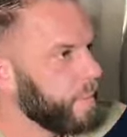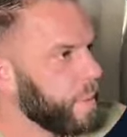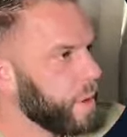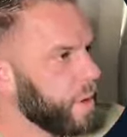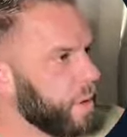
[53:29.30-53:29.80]

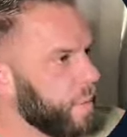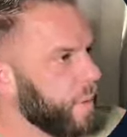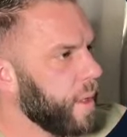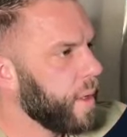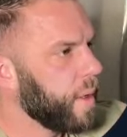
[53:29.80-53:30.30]
boom,
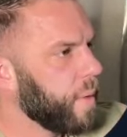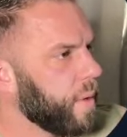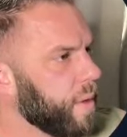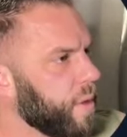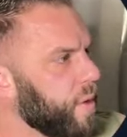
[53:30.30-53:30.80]

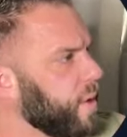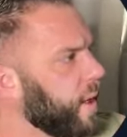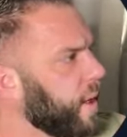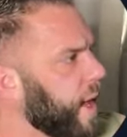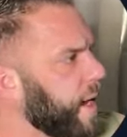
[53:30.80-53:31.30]
we'll do
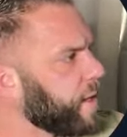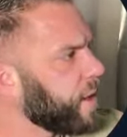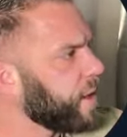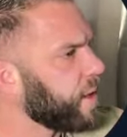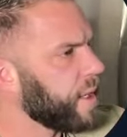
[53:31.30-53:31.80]
a class
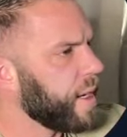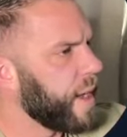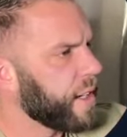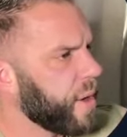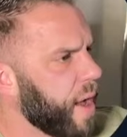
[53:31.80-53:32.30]
on this dude.
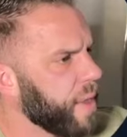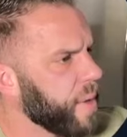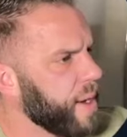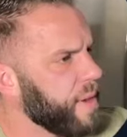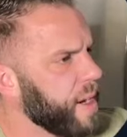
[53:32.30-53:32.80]
Actually, I don't think
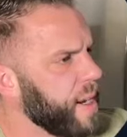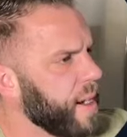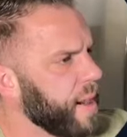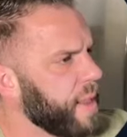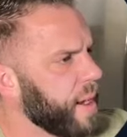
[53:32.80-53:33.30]
we even need
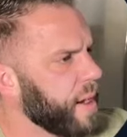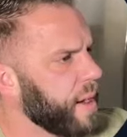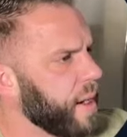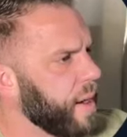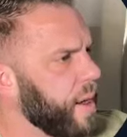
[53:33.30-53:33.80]
anything on
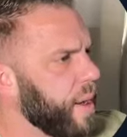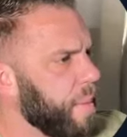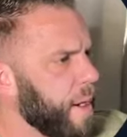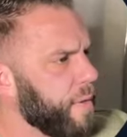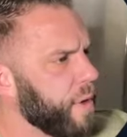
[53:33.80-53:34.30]
here,
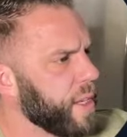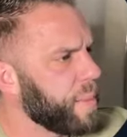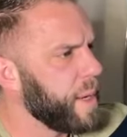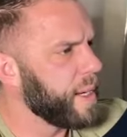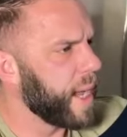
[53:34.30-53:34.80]
but for this
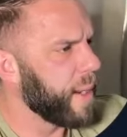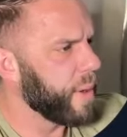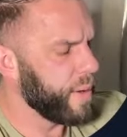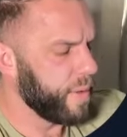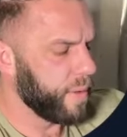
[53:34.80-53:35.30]
p tag,
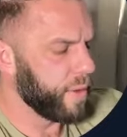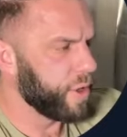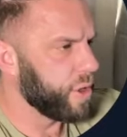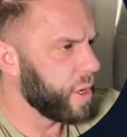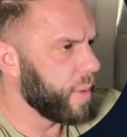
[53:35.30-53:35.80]
we for
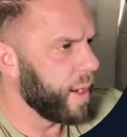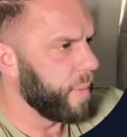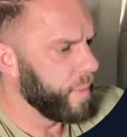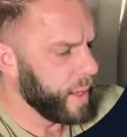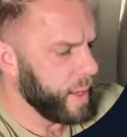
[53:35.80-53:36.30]
sure
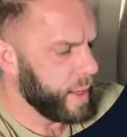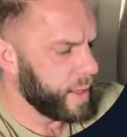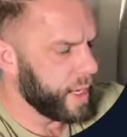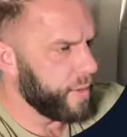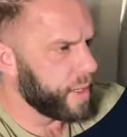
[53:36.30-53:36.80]
will.
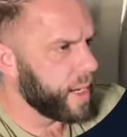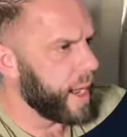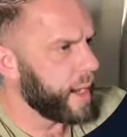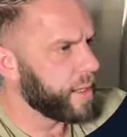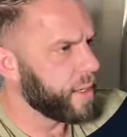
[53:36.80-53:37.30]
Let's give a
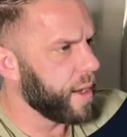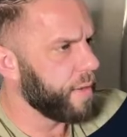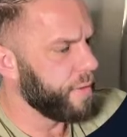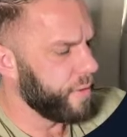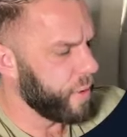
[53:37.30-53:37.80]
text
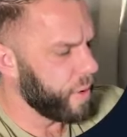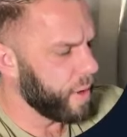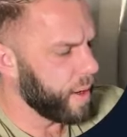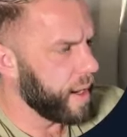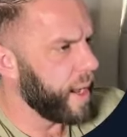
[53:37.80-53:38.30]
of
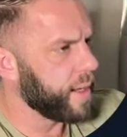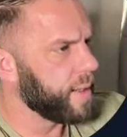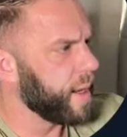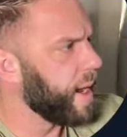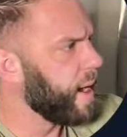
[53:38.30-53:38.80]

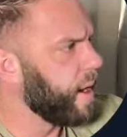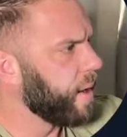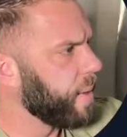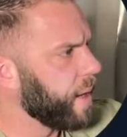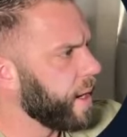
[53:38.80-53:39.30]
4XL.
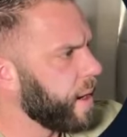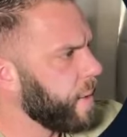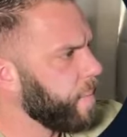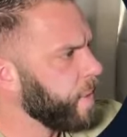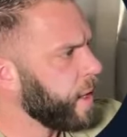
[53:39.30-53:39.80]
There we
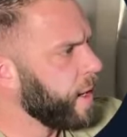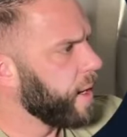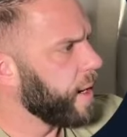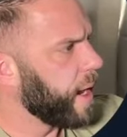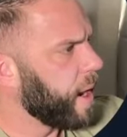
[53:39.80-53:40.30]
go.
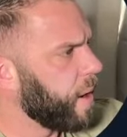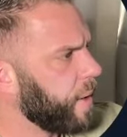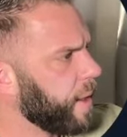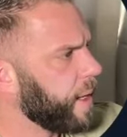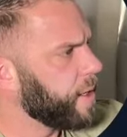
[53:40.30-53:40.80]

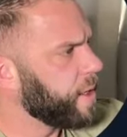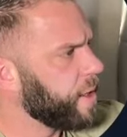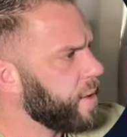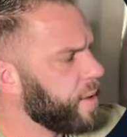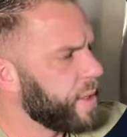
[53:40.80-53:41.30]
Now let's
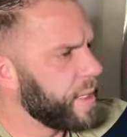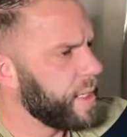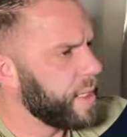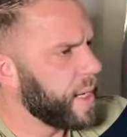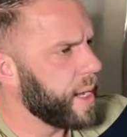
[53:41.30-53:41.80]
use
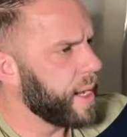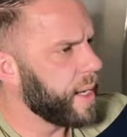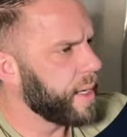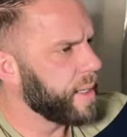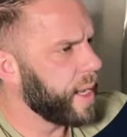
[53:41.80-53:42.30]
the
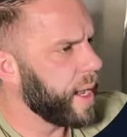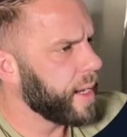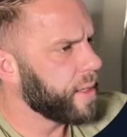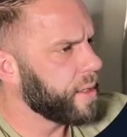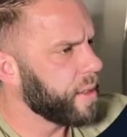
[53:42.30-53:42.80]
uh,
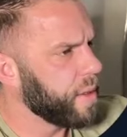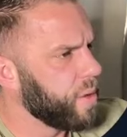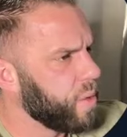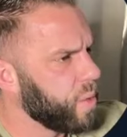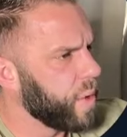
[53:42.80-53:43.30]
text
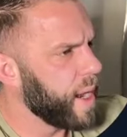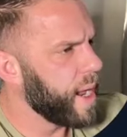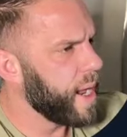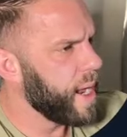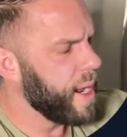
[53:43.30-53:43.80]

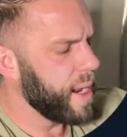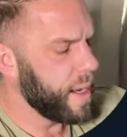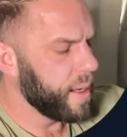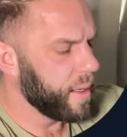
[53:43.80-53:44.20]
gray